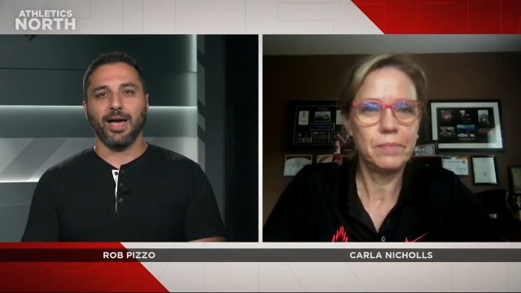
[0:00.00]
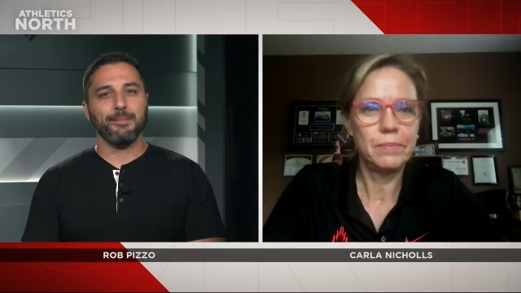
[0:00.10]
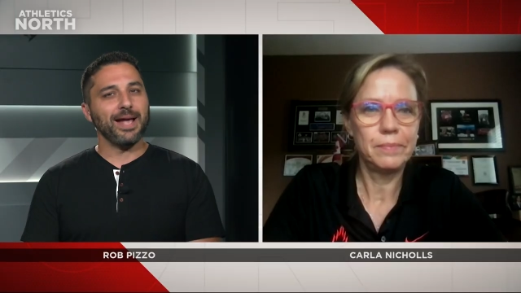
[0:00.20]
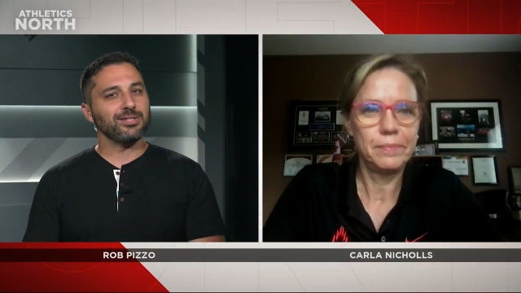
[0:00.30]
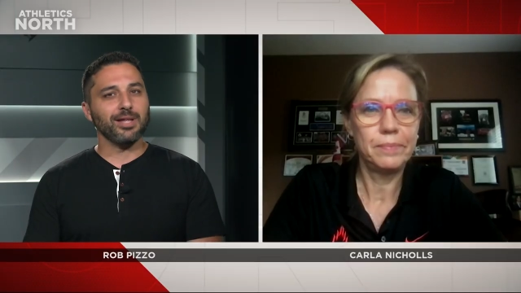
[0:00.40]
Speaker 1: I
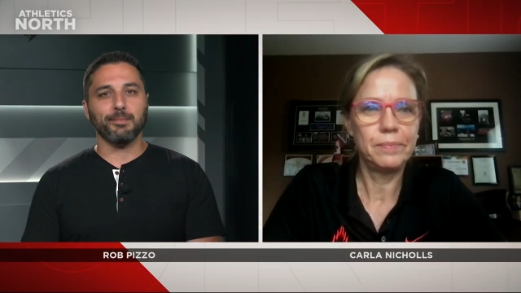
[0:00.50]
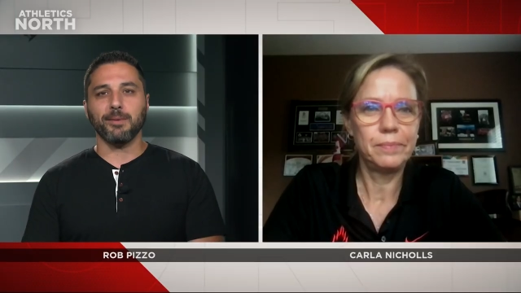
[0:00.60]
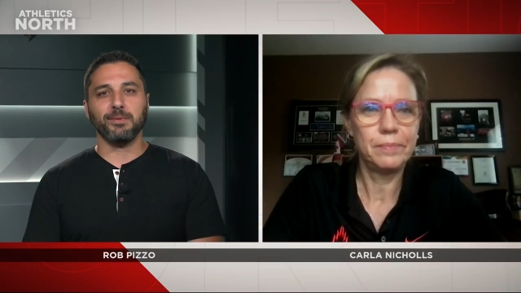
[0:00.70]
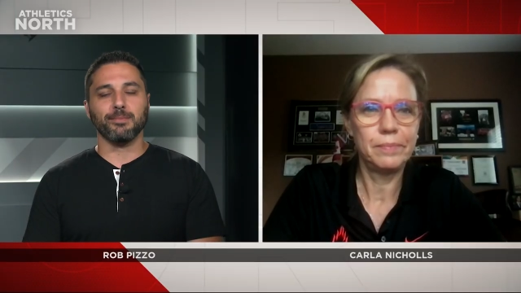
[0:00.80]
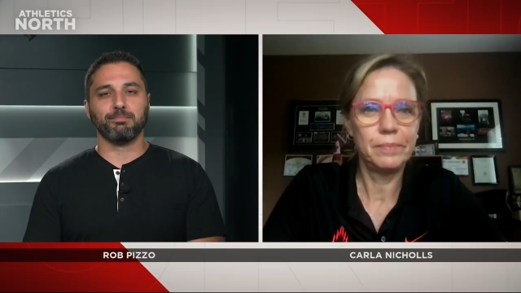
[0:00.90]
imagine that
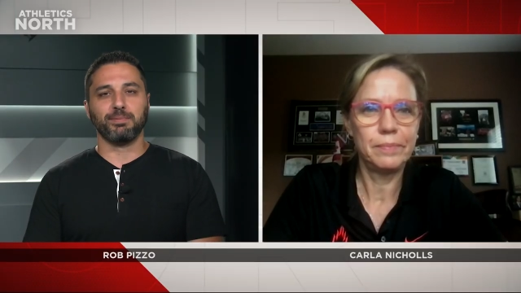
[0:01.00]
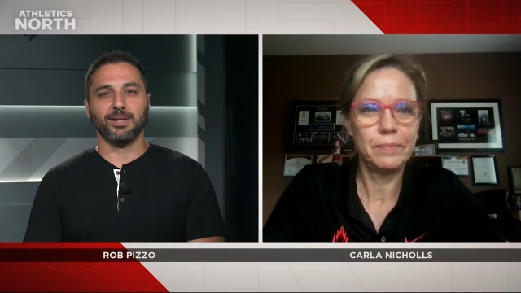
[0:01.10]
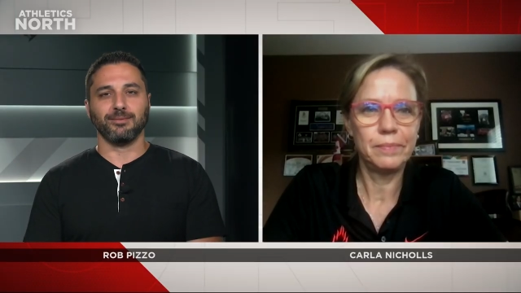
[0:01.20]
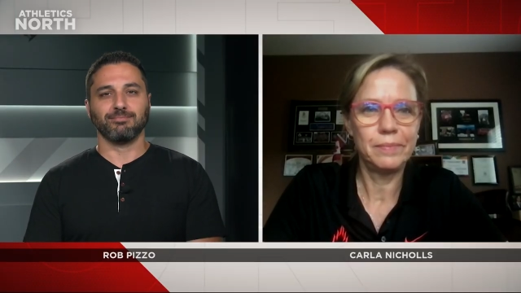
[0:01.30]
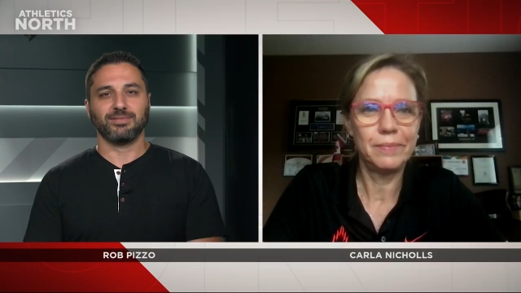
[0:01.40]
might be a
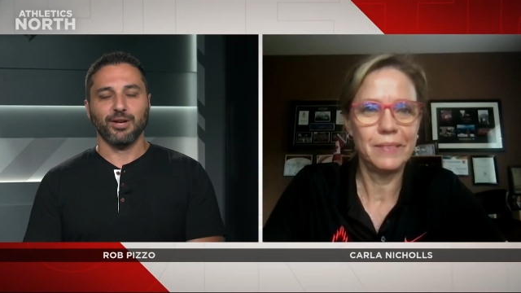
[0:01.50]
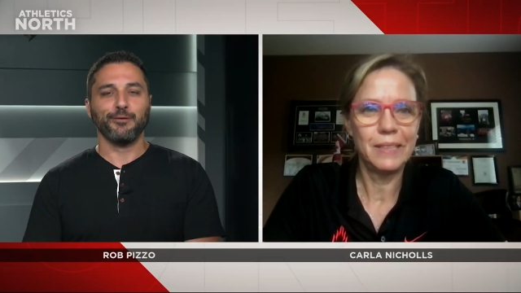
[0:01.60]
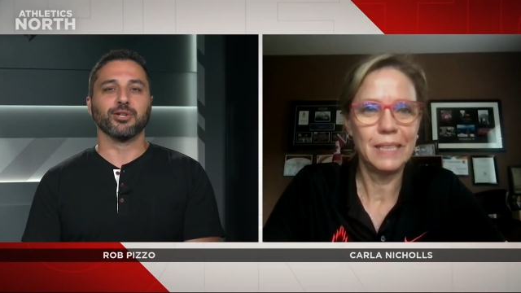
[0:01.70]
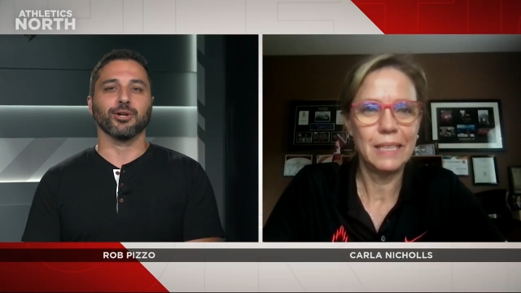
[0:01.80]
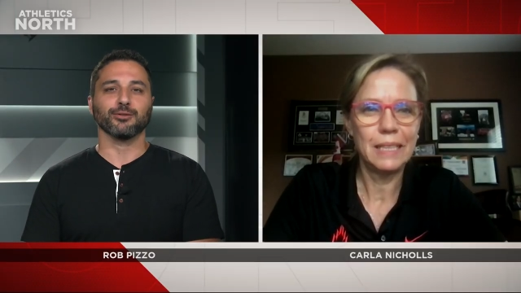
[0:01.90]
bit
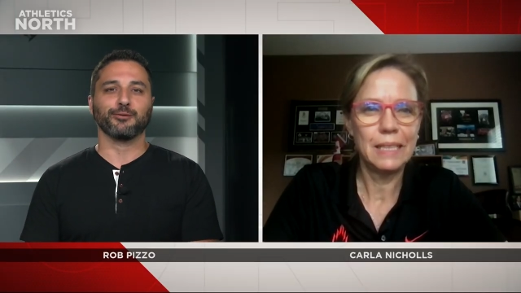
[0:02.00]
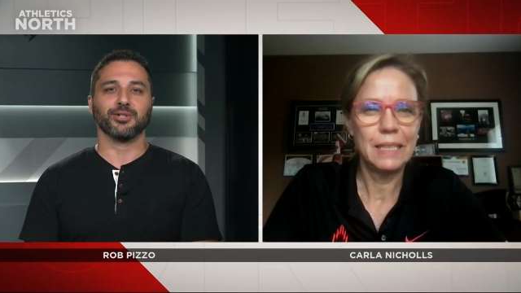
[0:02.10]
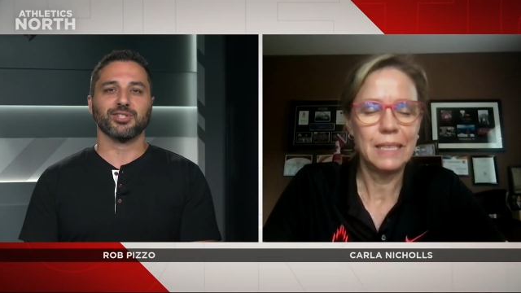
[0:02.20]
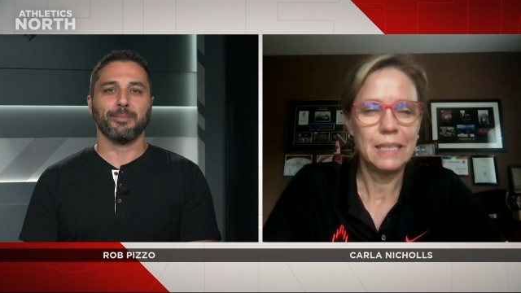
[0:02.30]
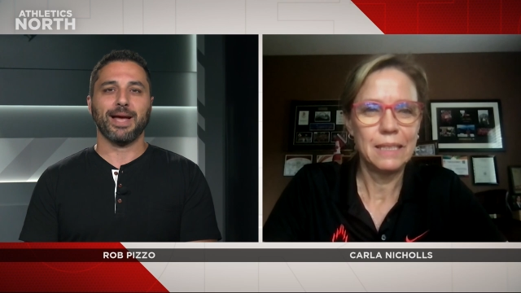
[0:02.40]
difficult
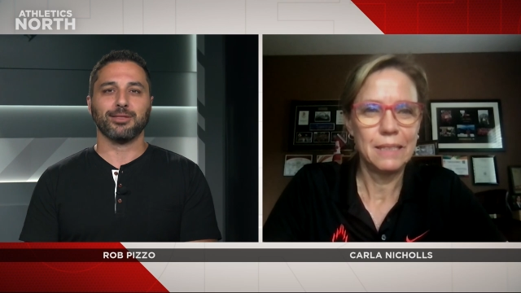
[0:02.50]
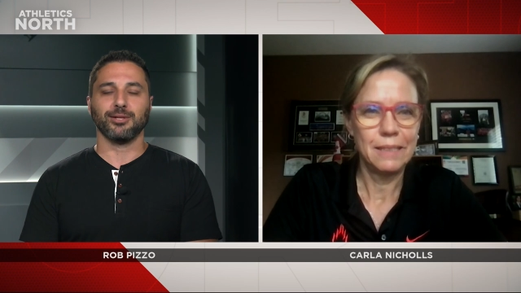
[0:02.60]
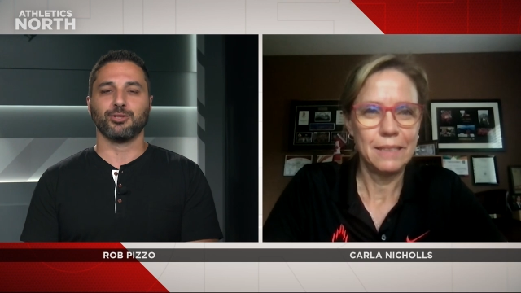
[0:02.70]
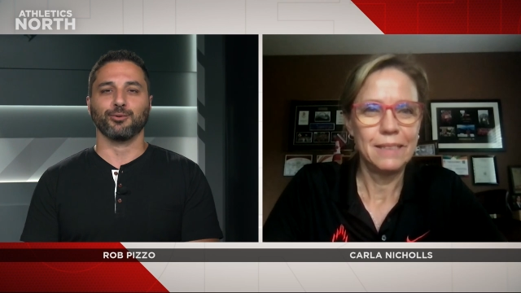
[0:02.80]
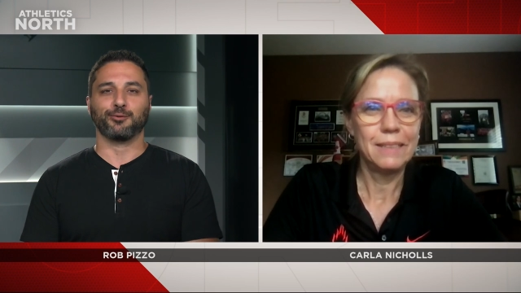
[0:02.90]
for some
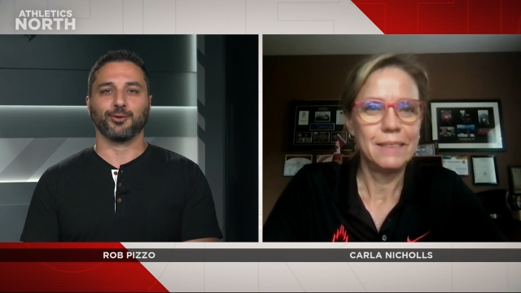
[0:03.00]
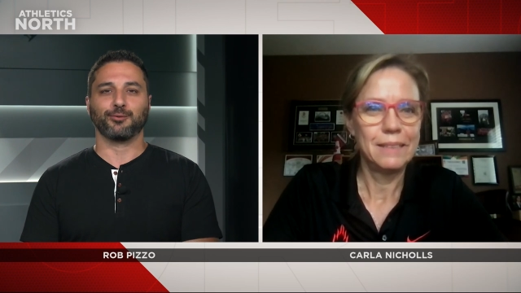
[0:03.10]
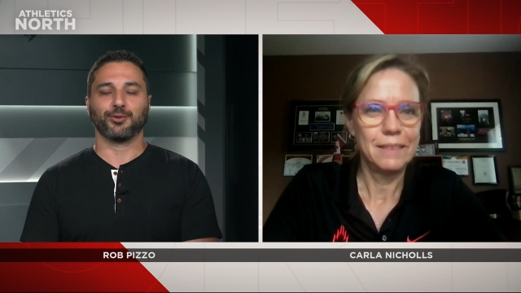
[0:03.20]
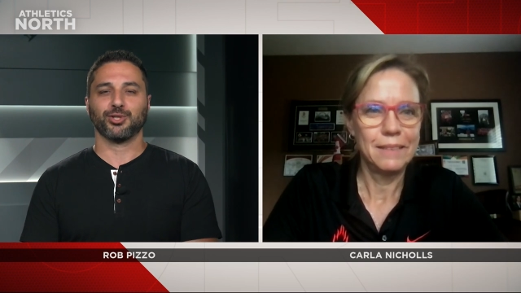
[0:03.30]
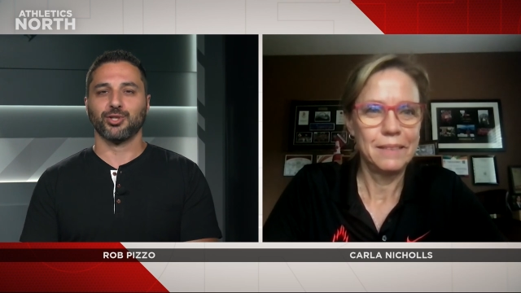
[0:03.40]
athletes who, for,
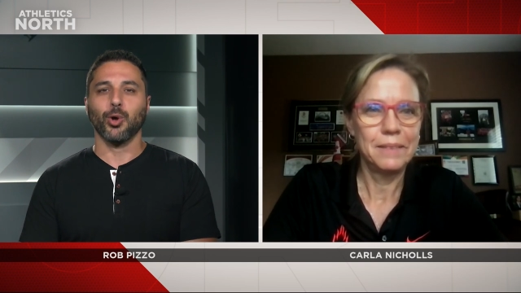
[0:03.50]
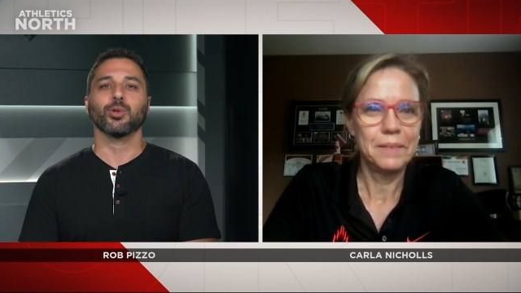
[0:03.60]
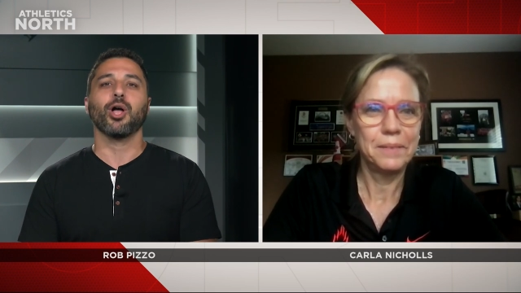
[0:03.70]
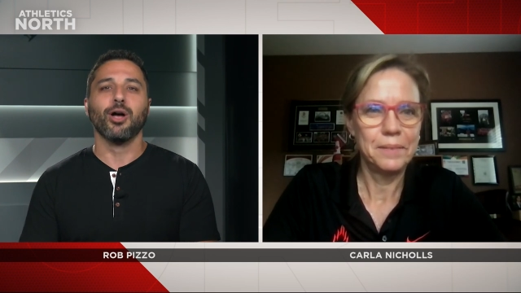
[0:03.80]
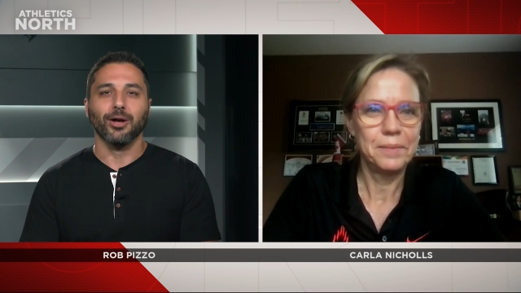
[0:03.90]
for so
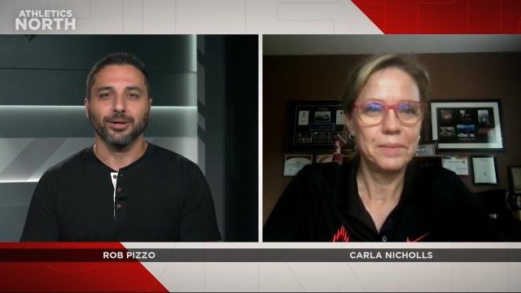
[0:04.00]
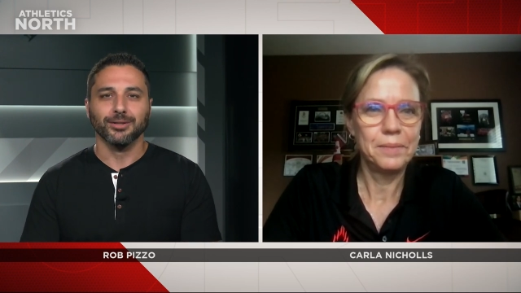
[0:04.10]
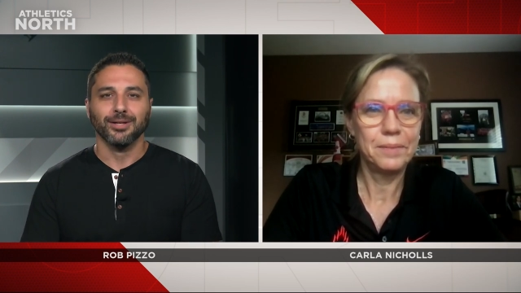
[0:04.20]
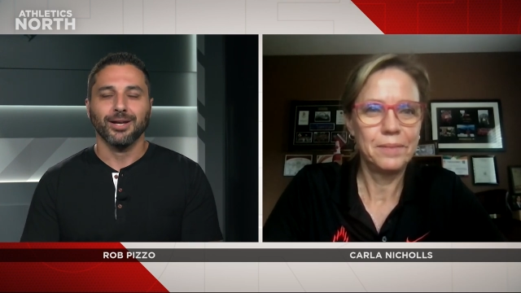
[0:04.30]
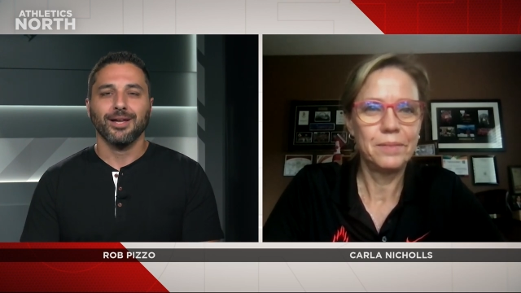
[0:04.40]

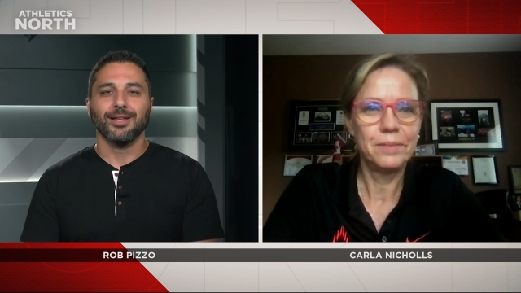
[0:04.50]
long,